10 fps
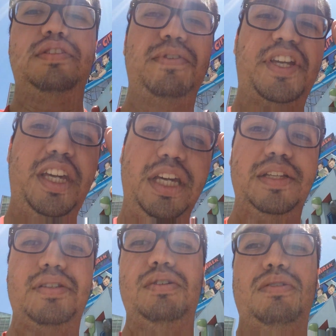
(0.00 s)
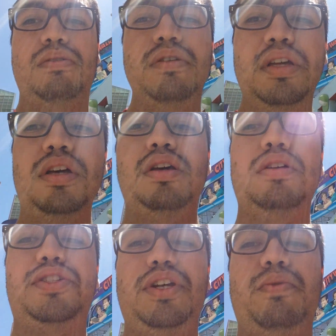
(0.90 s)
It's for kids, so
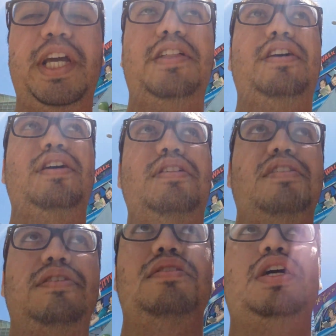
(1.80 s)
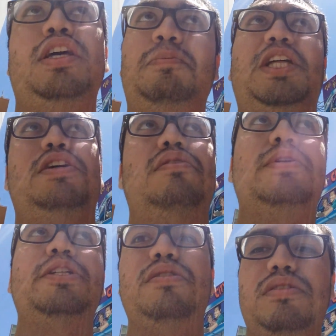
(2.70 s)
G-rated, animated,
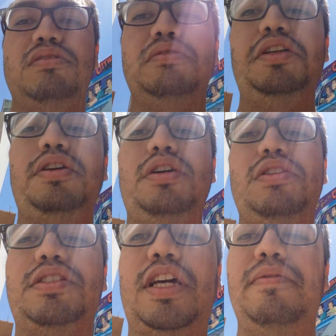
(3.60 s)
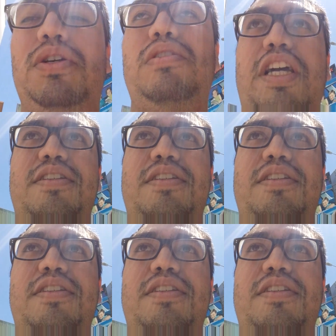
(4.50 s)
but it does have a good